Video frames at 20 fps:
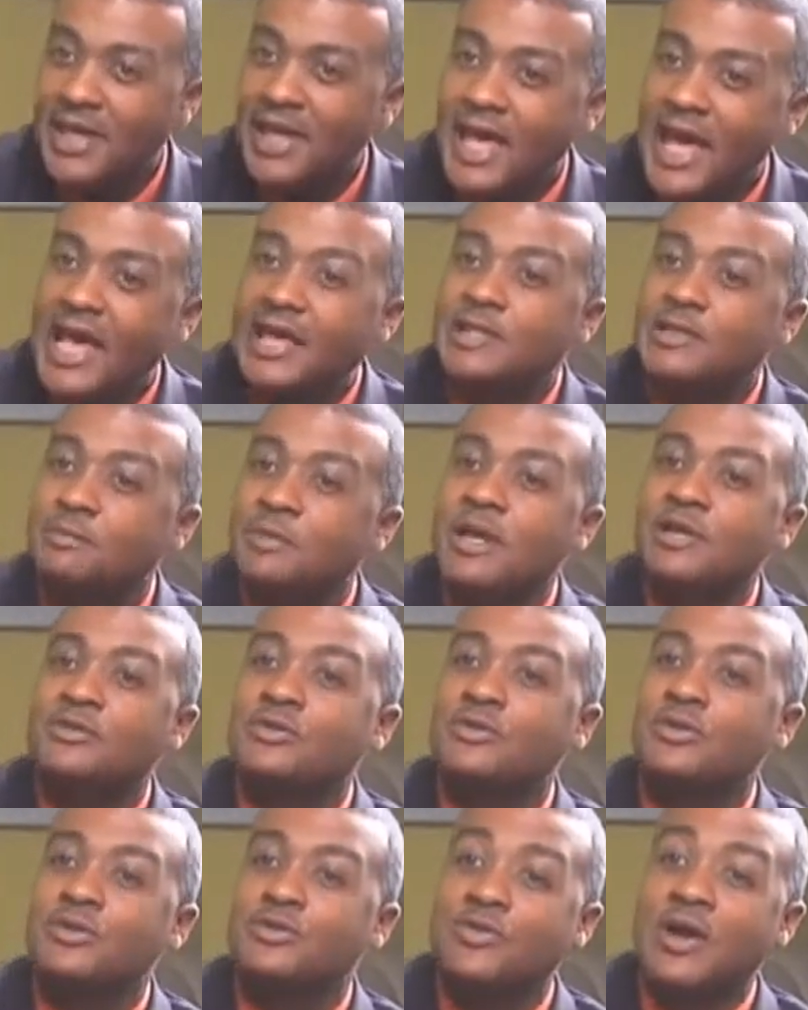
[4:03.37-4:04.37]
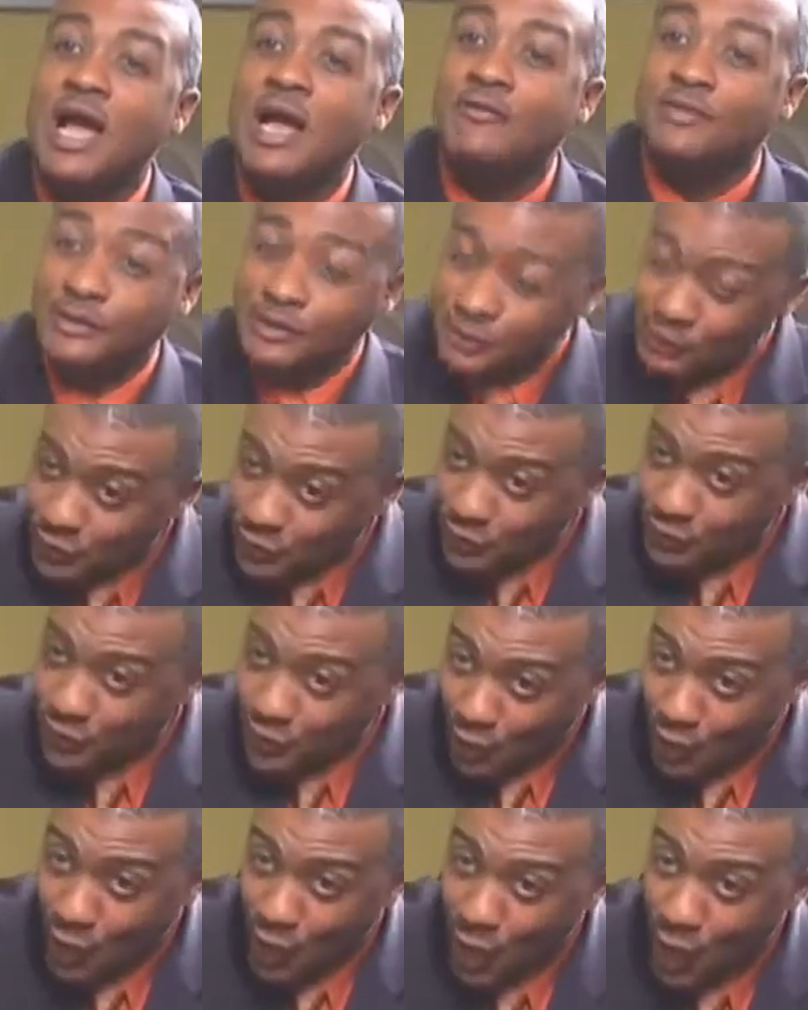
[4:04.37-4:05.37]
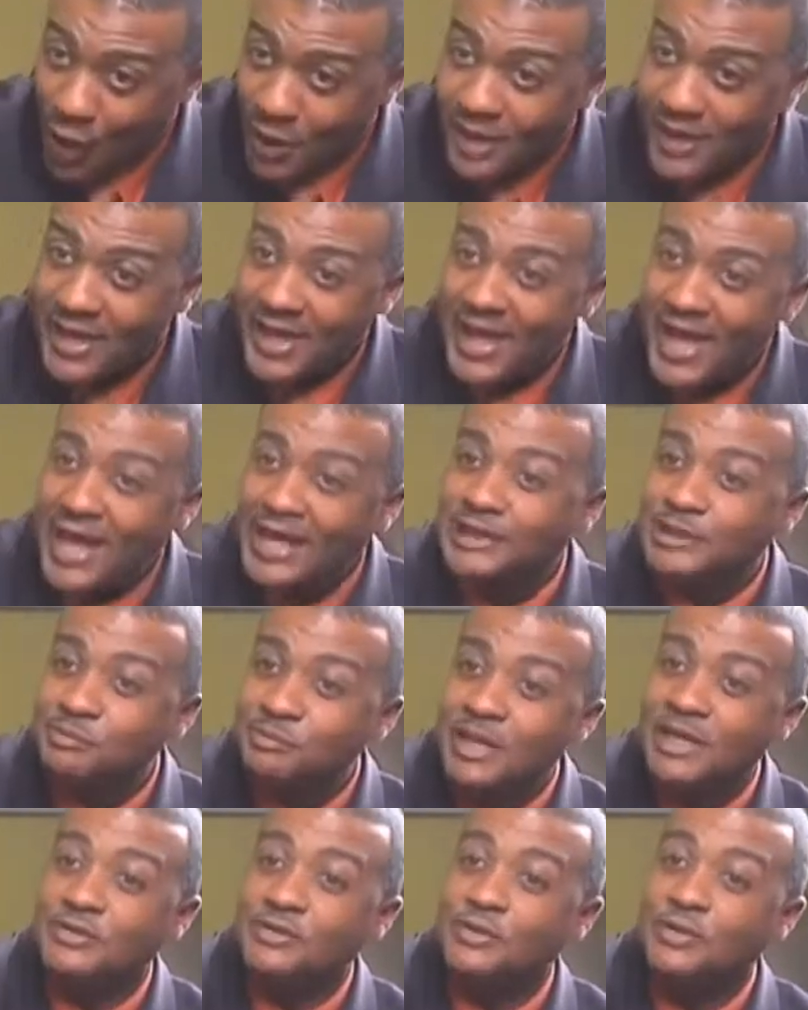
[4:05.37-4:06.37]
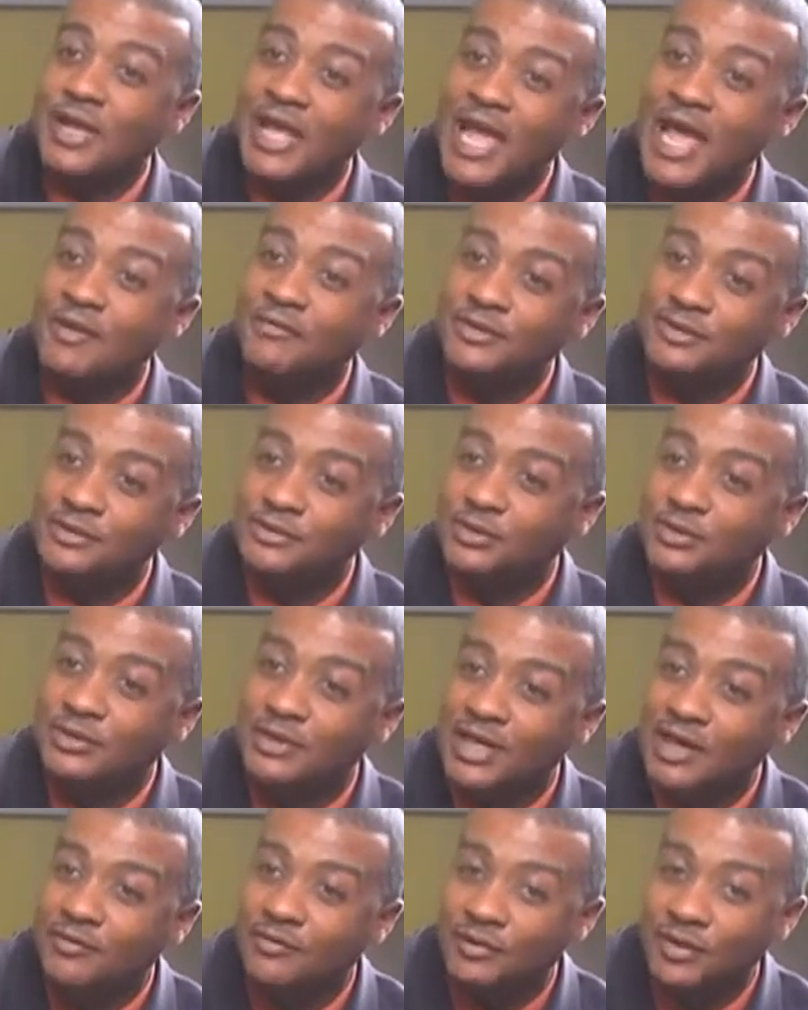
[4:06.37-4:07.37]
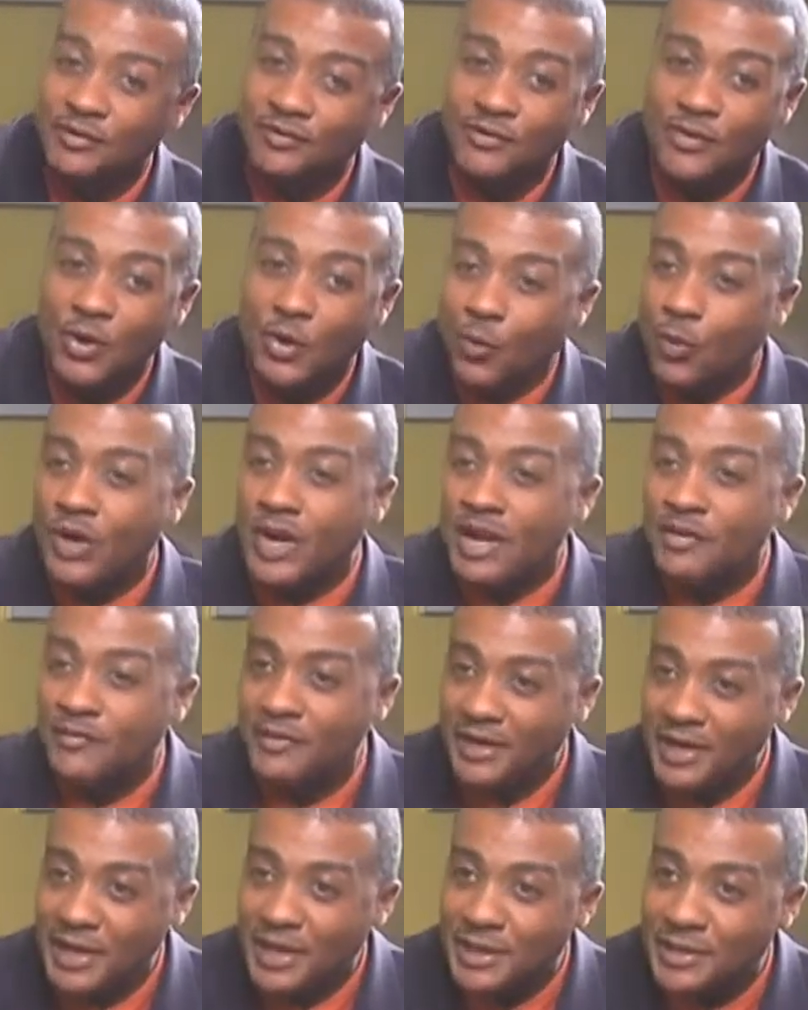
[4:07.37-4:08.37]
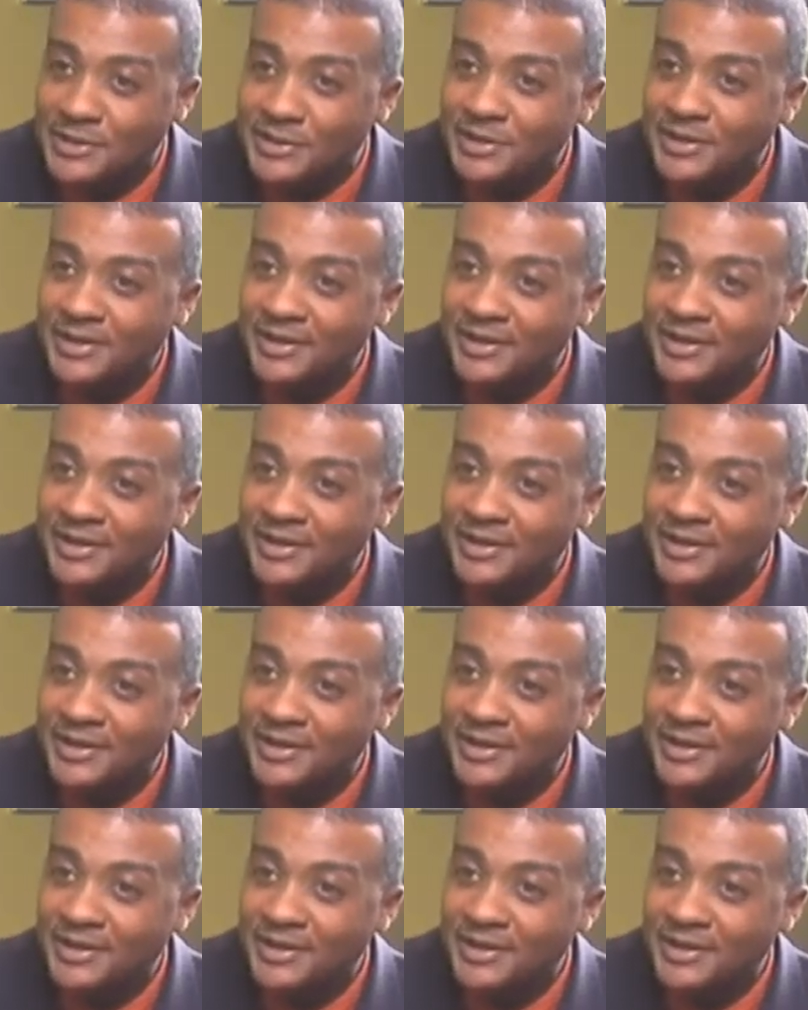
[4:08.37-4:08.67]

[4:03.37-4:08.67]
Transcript: I expect you to drive a certain car. I expect you to have a certain level of whatever it is.